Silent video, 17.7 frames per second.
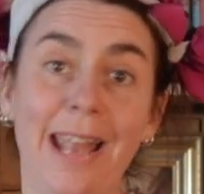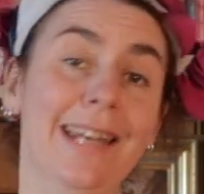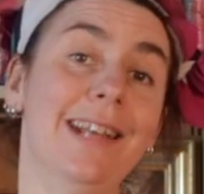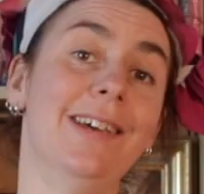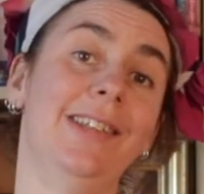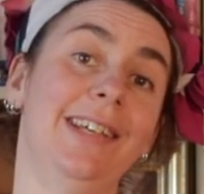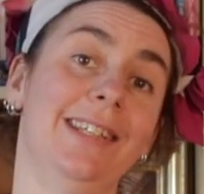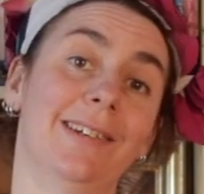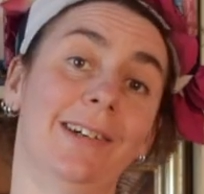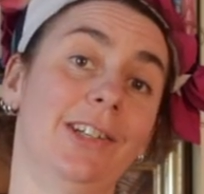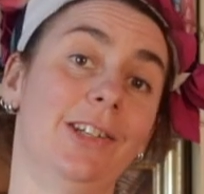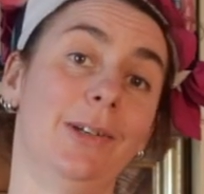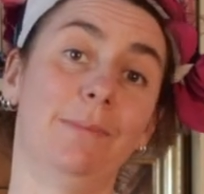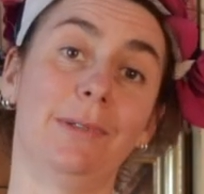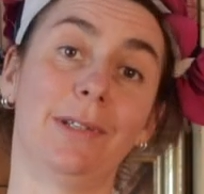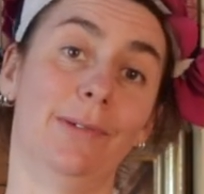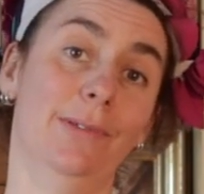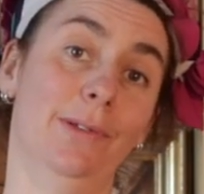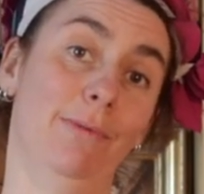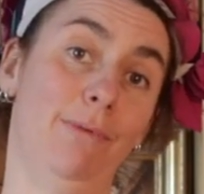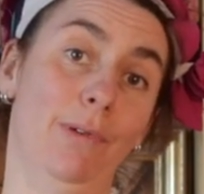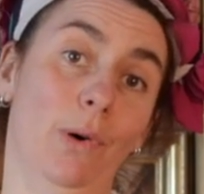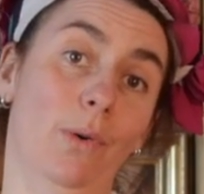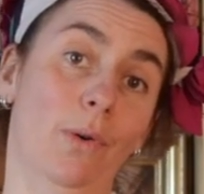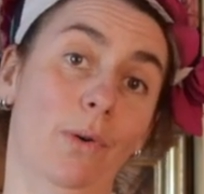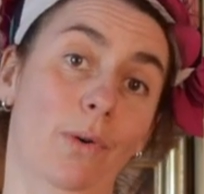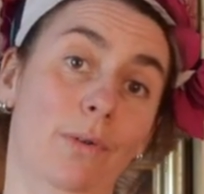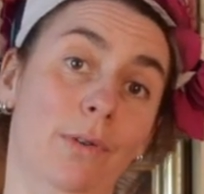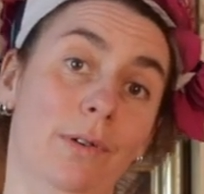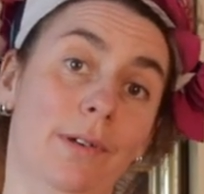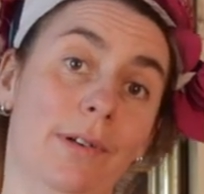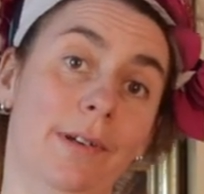any of these items on the floor.